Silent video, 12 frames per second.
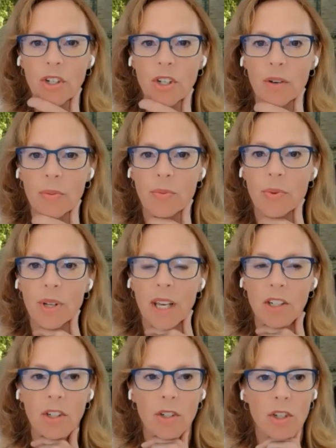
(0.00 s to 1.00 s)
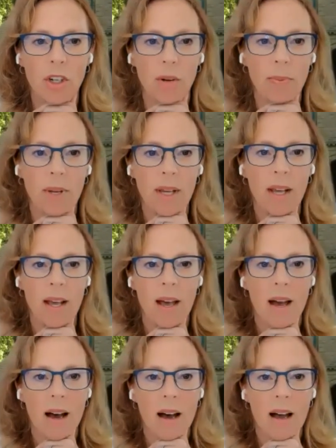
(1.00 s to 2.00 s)
Russia relationship
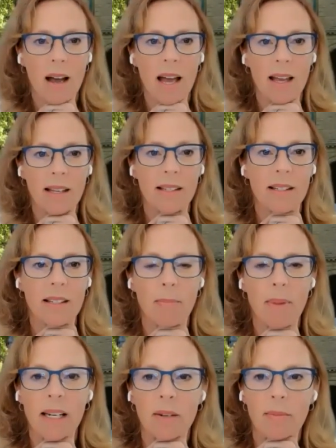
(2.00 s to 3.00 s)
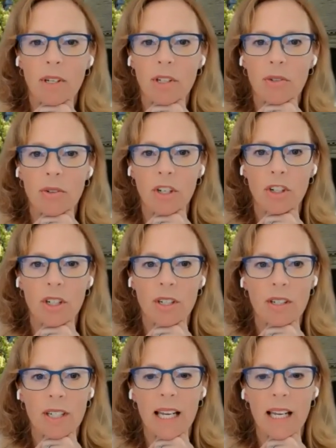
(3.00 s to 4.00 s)
uh, as the Biden
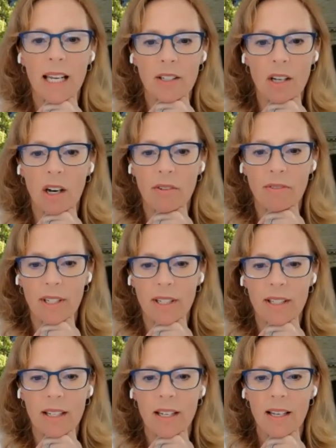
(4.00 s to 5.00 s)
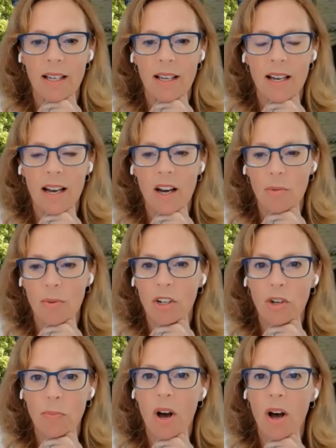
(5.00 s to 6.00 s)
administration kicks off its uh,
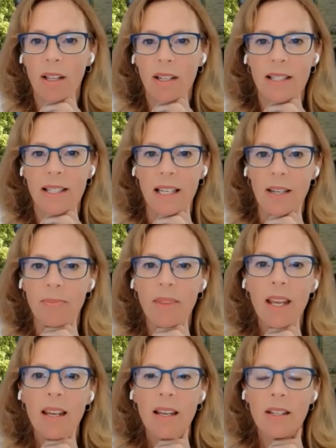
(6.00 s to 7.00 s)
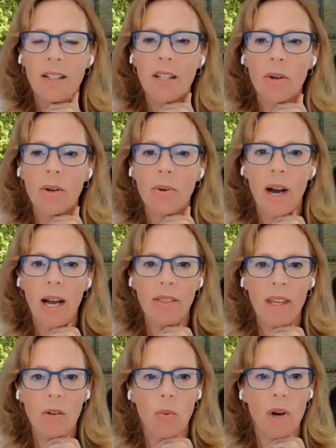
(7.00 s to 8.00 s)
Russia policy. So, I
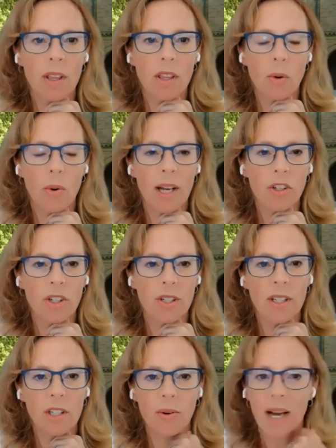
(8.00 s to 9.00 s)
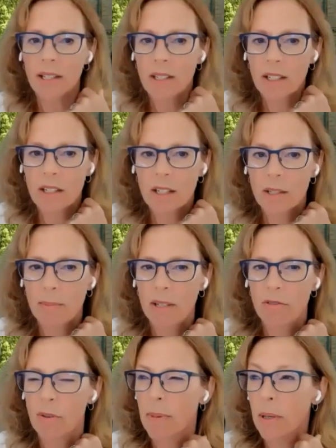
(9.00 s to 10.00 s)
think one of the questions, since you asked us to
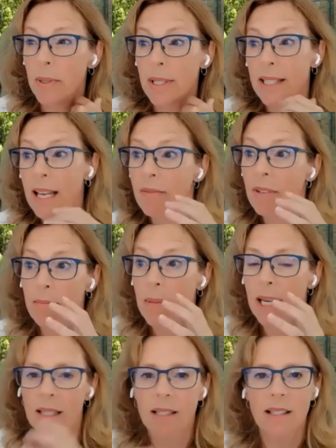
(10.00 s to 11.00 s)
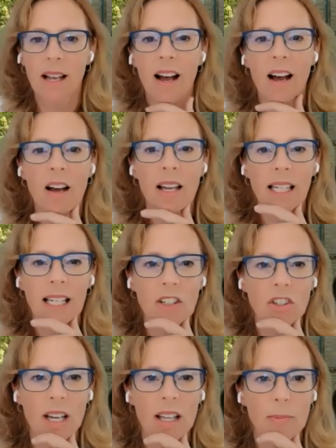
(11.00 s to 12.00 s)
speak for about seven minutes uh,
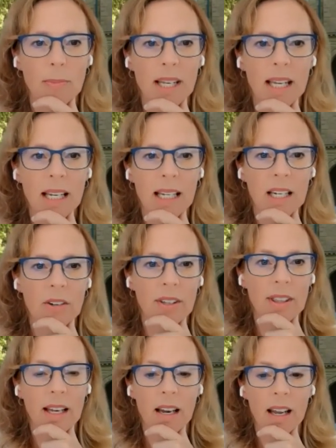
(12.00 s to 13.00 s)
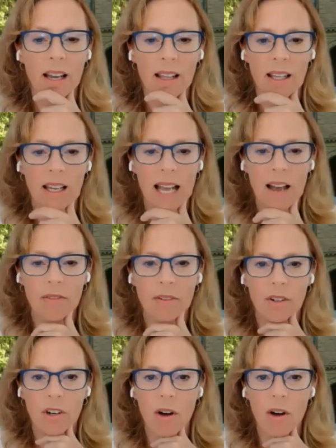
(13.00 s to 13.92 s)
each at the beginning here and then, and then have a